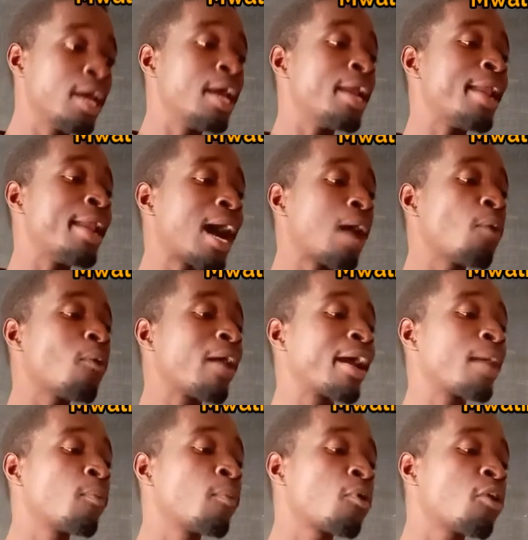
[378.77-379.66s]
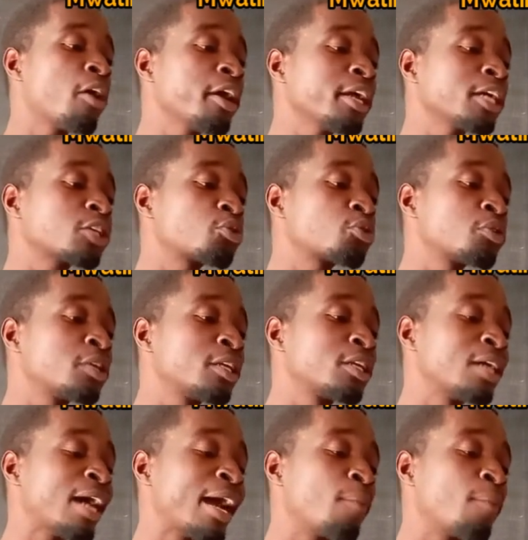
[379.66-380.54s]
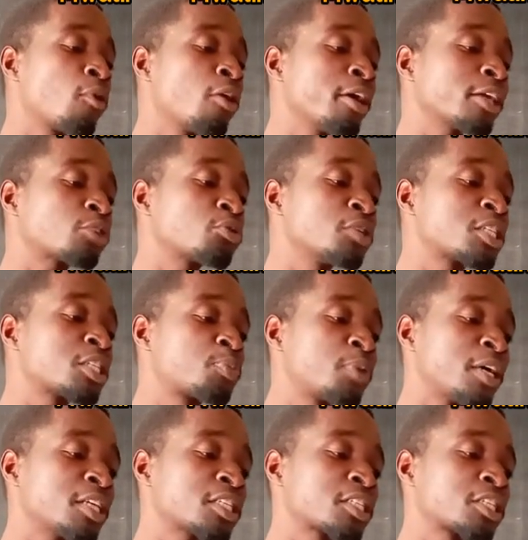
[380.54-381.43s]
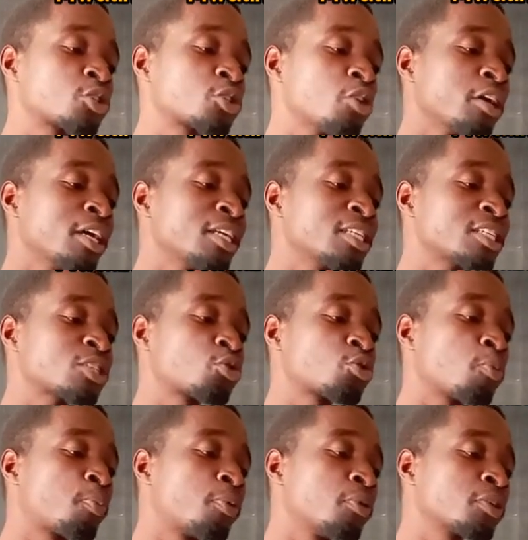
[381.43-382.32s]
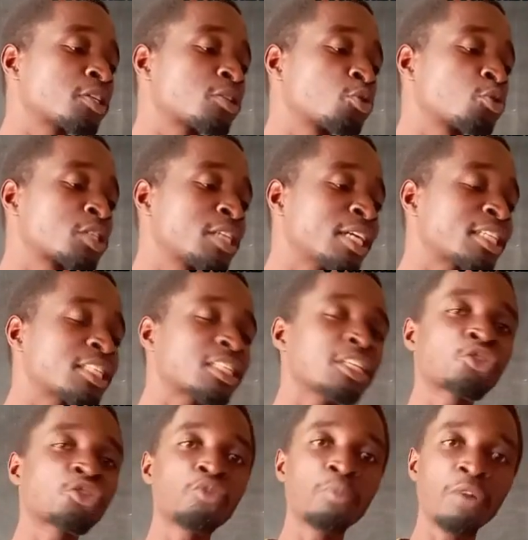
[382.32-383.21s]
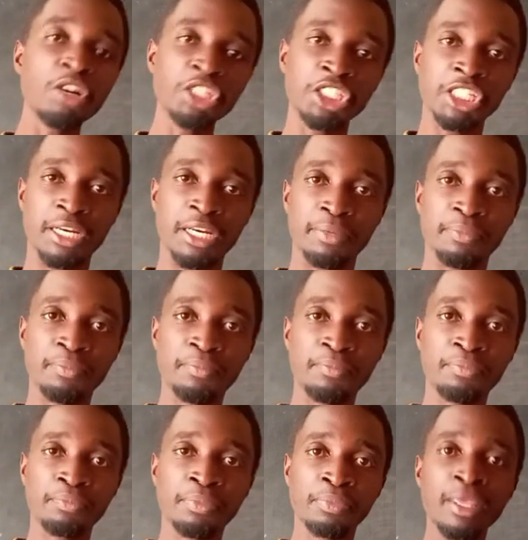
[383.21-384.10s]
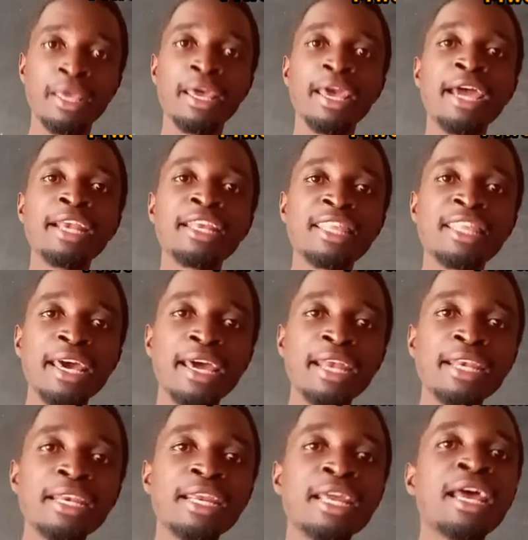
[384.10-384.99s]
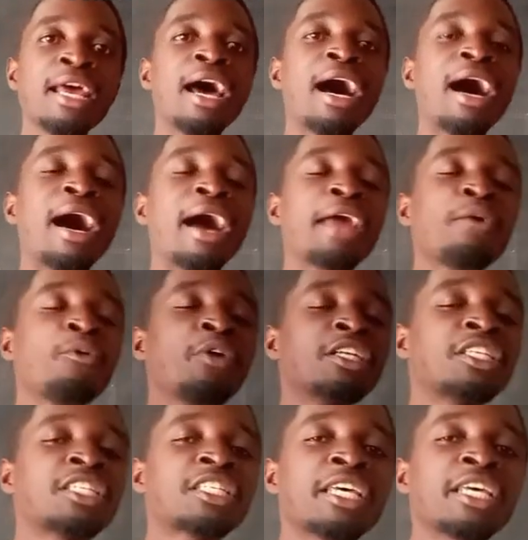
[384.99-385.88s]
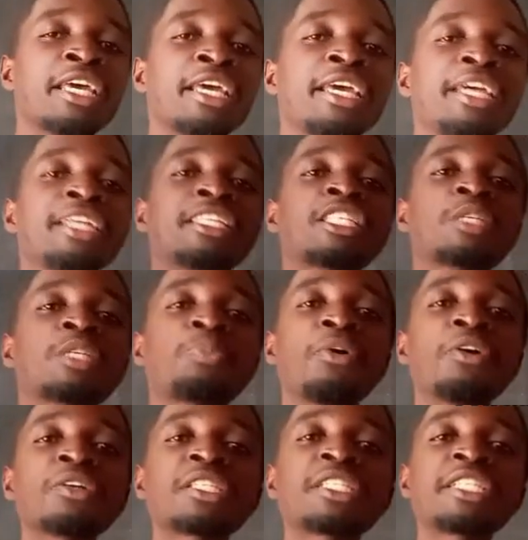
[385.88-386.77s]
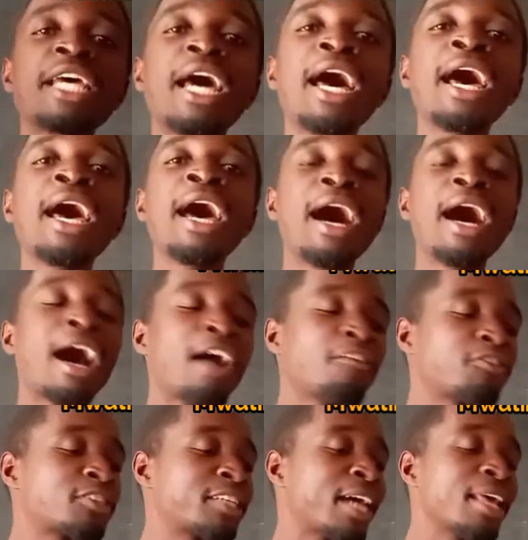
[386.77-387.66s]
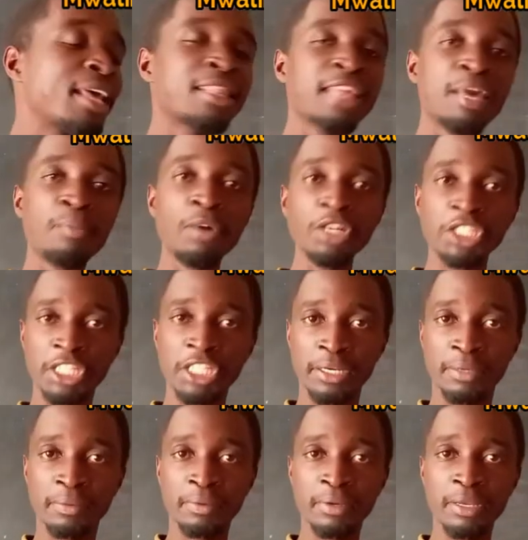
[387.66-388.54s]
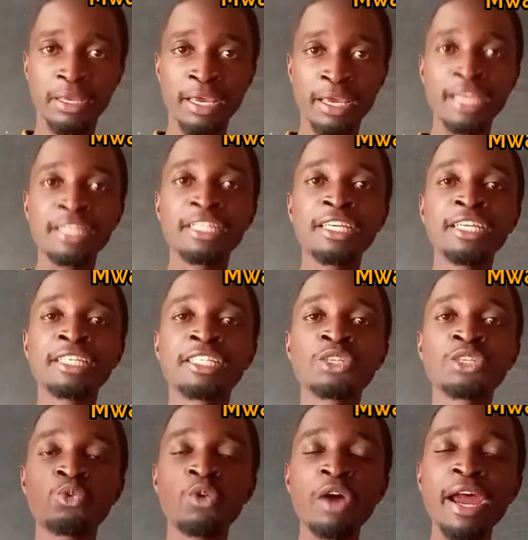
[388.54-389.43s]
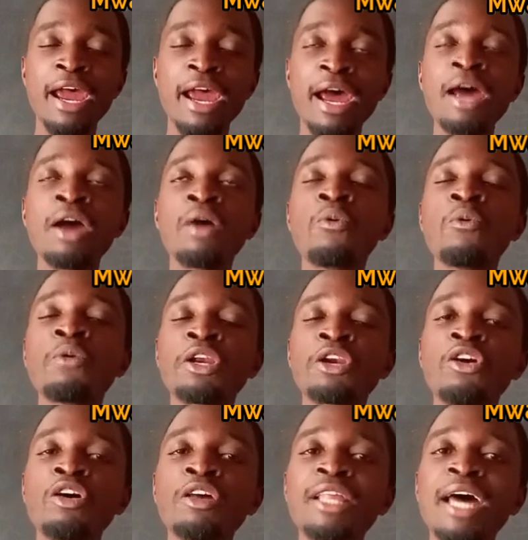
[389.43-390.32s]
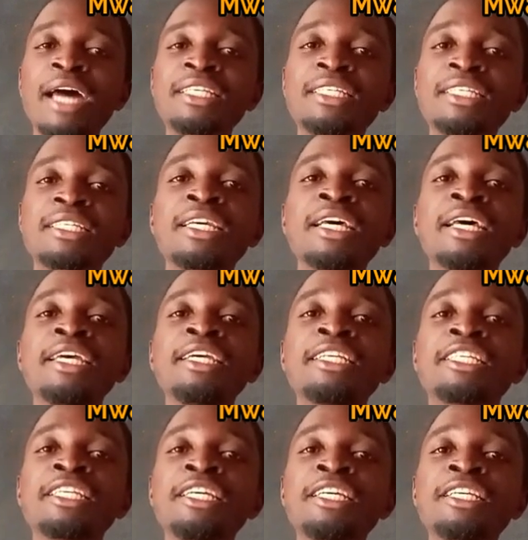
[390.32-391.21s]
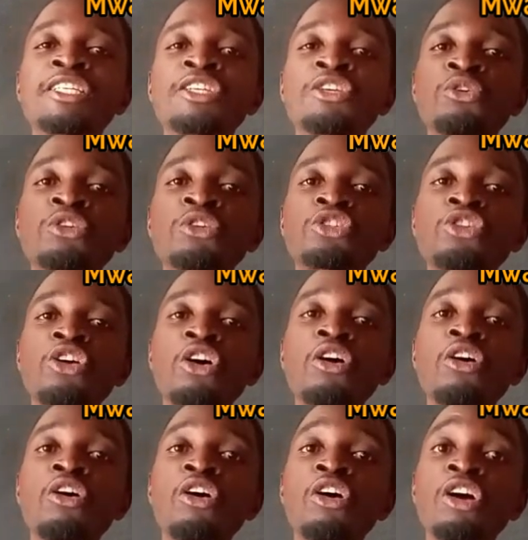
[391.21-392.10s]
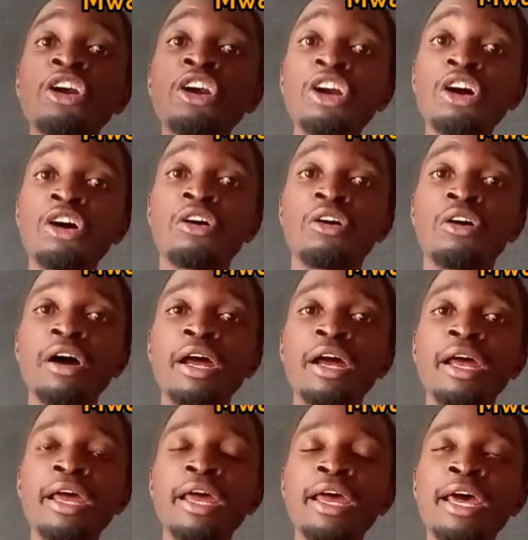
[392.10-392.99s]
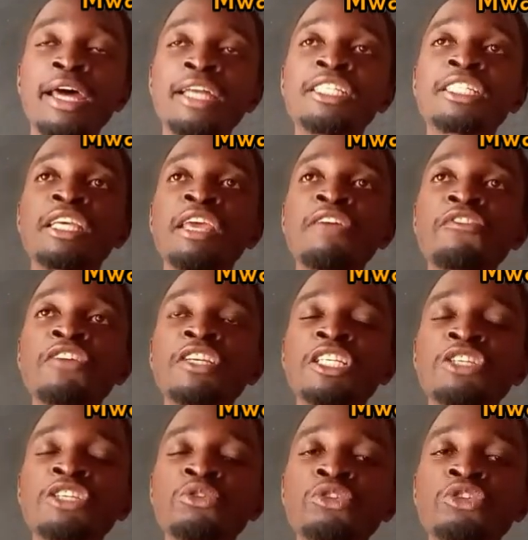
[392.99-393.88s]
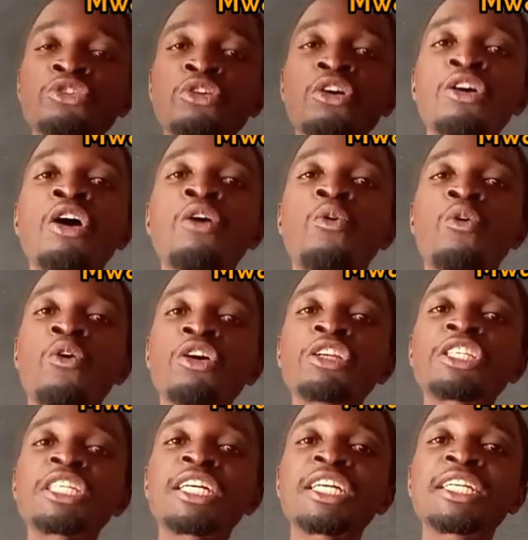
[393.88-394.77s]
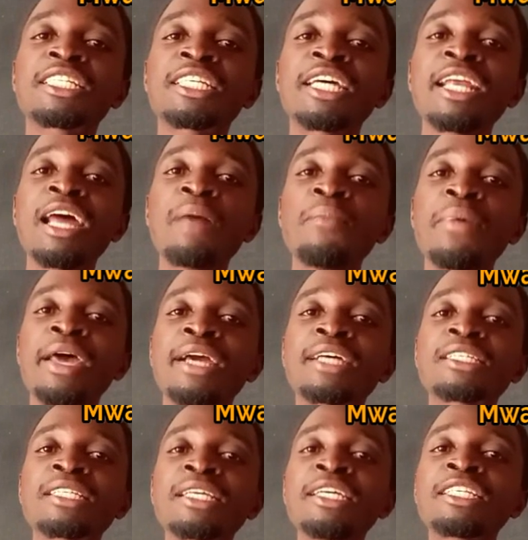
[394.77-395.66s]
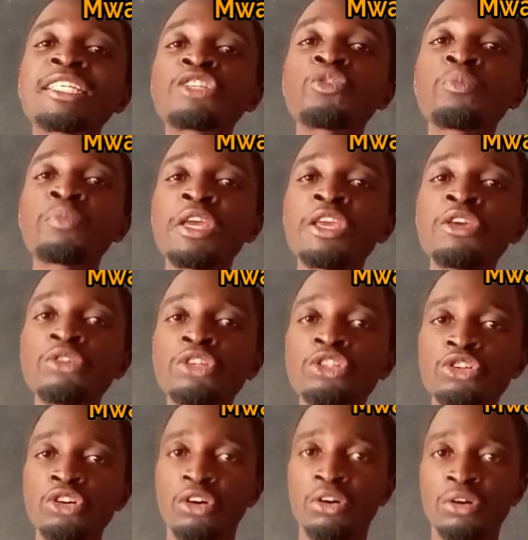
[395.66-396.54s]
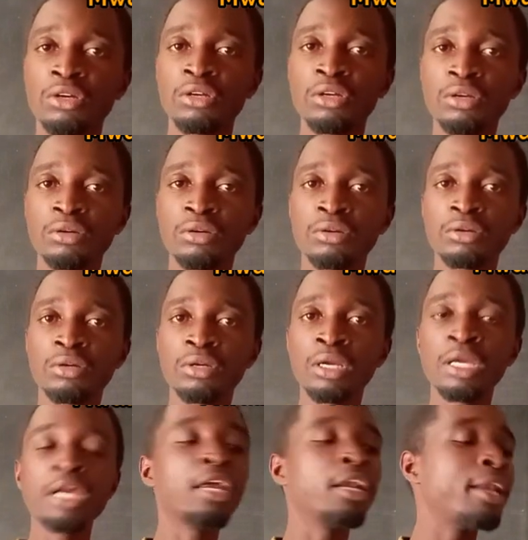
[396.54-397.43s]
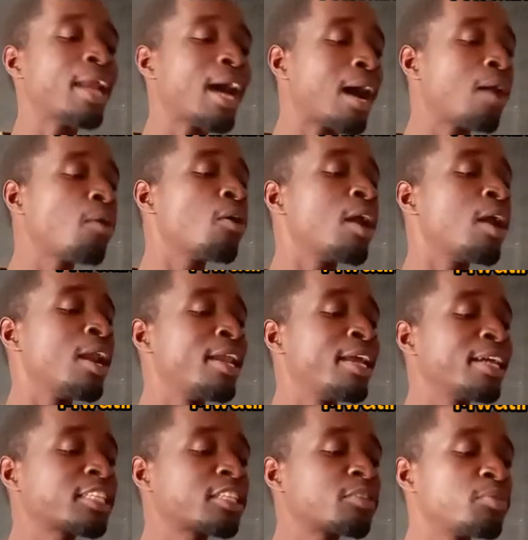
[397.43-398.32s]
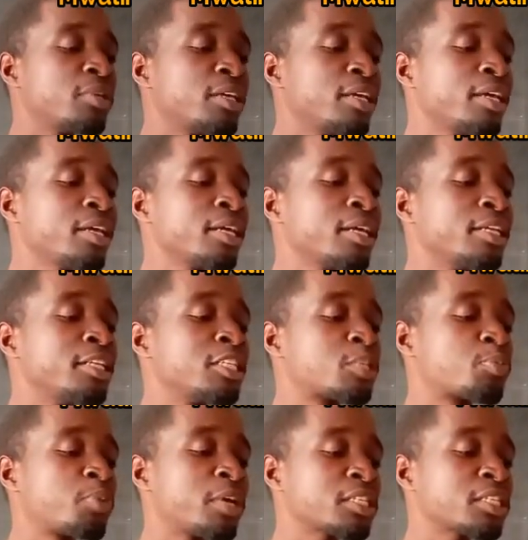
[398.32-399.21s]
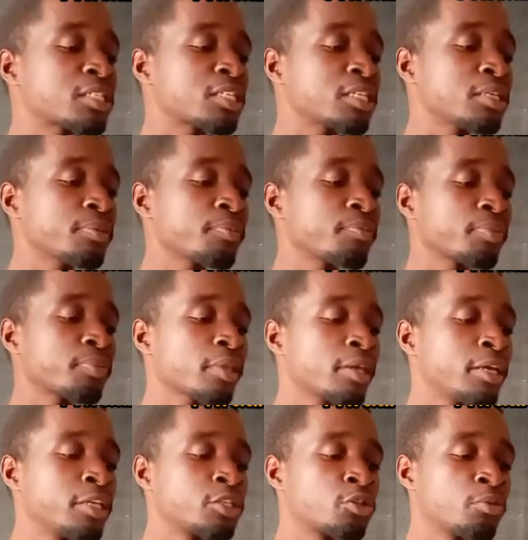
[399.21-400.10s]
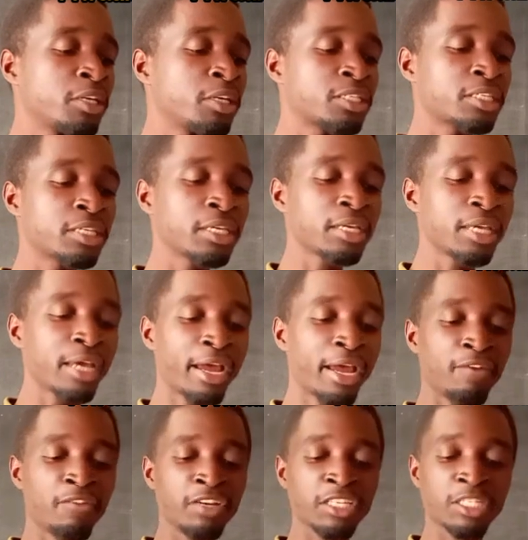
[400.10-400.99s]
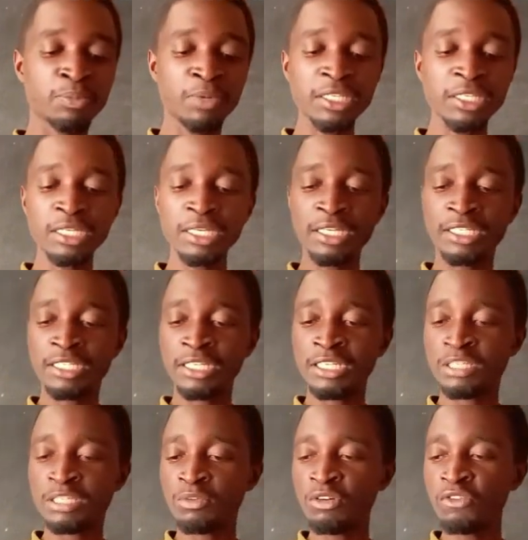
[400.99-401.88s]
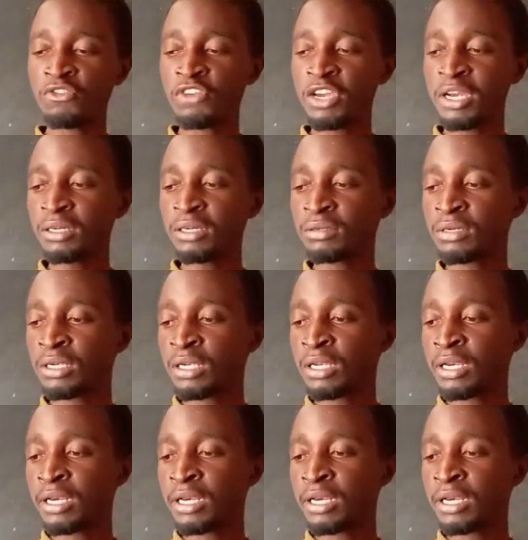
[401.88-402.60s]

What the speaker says: Now, I am going to displace it so as to set it into motion, and then I will see its posture after the motion, and it is where we will know that it is neutral or no. And if it is neutral, what criteria makes it to be neutral? Now, let me displace it. As you may see, I have displaced it. It is moving.